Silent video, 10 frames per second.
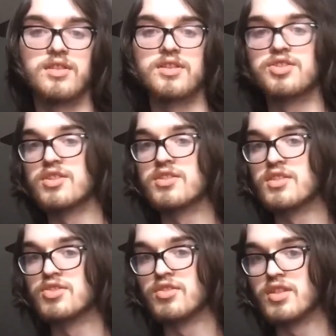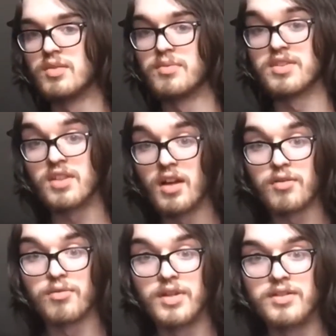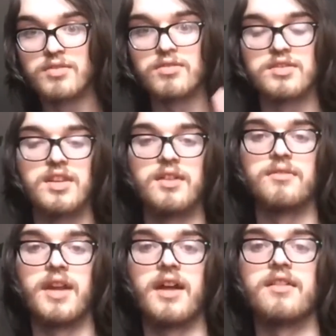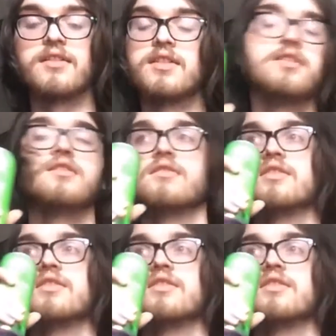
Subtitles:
it's just a dream, it's not real, it's not reality,